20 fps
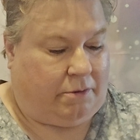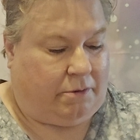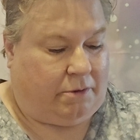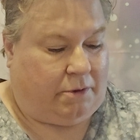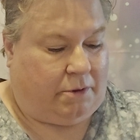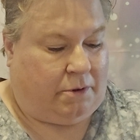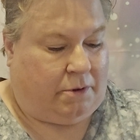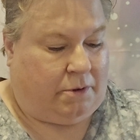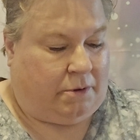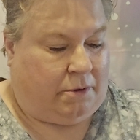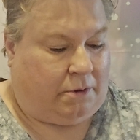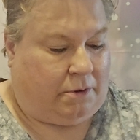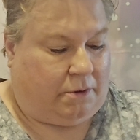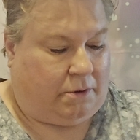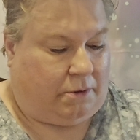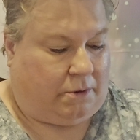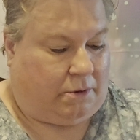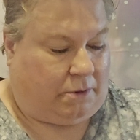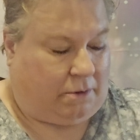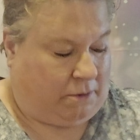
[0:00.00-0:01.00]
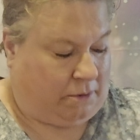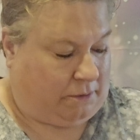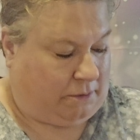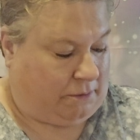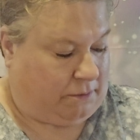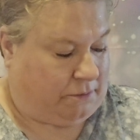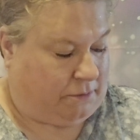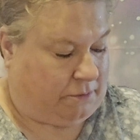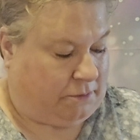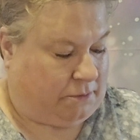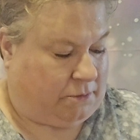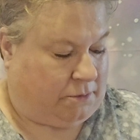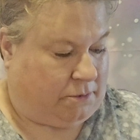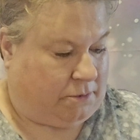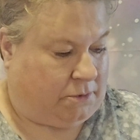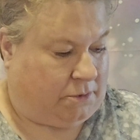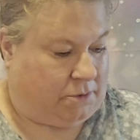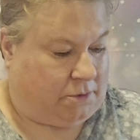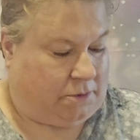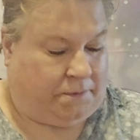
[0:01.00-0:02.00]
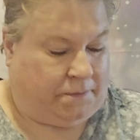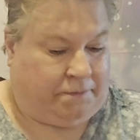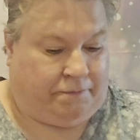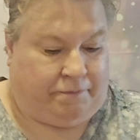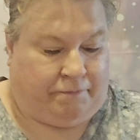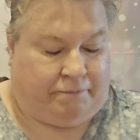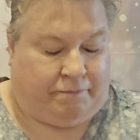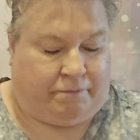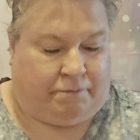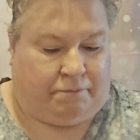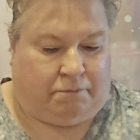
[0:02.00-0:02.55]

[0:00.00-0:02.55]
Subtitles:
No one is speaking in this clip.